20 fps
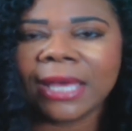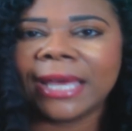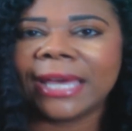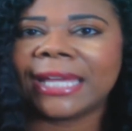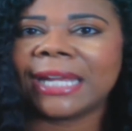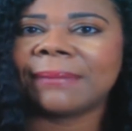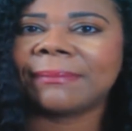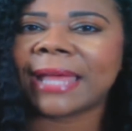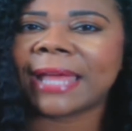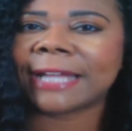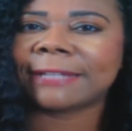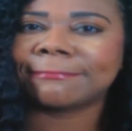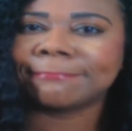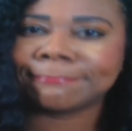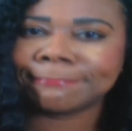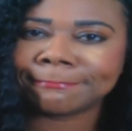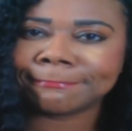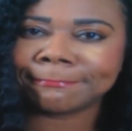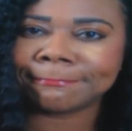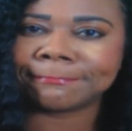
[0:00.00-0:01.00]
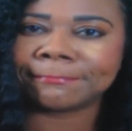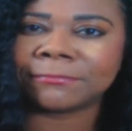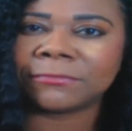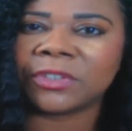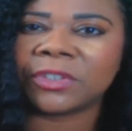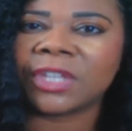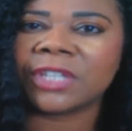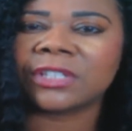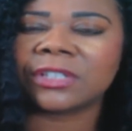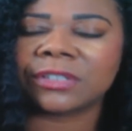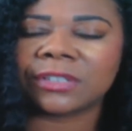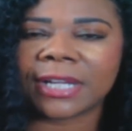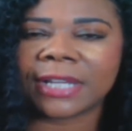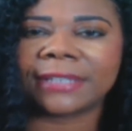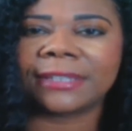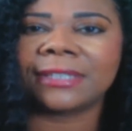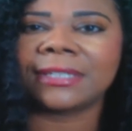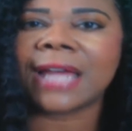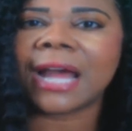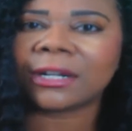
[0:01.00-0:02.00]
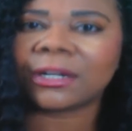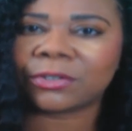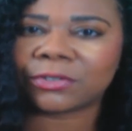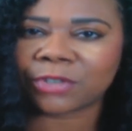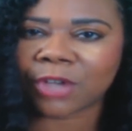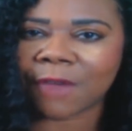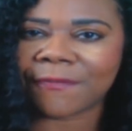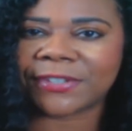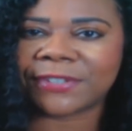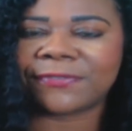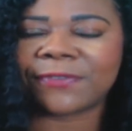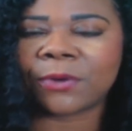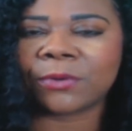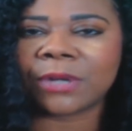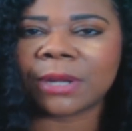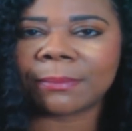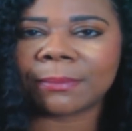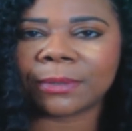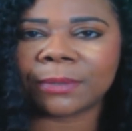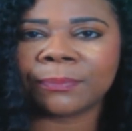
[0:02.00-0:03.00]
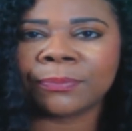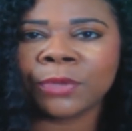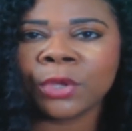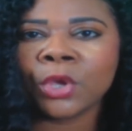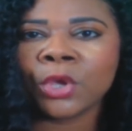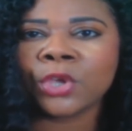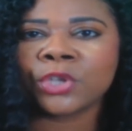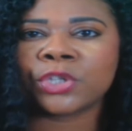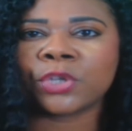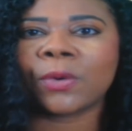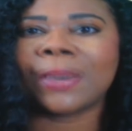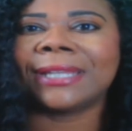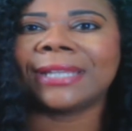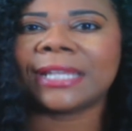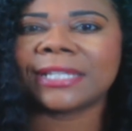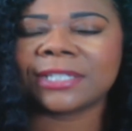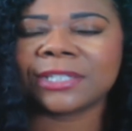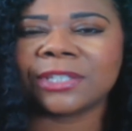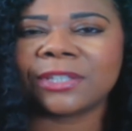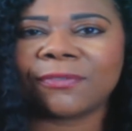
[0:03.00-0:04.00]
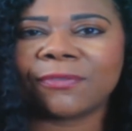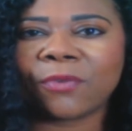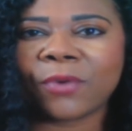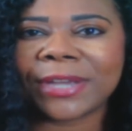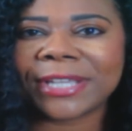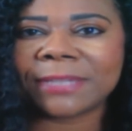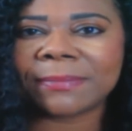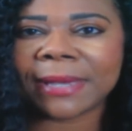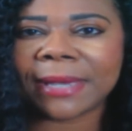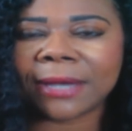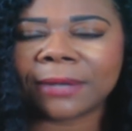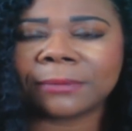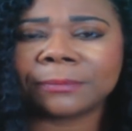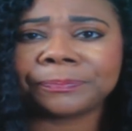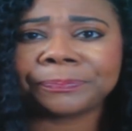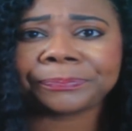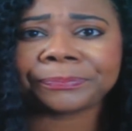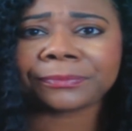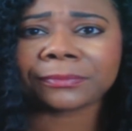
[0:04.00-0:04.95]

And I'm like, this looks like the doctor's office phone number. So I listen to the voicemail.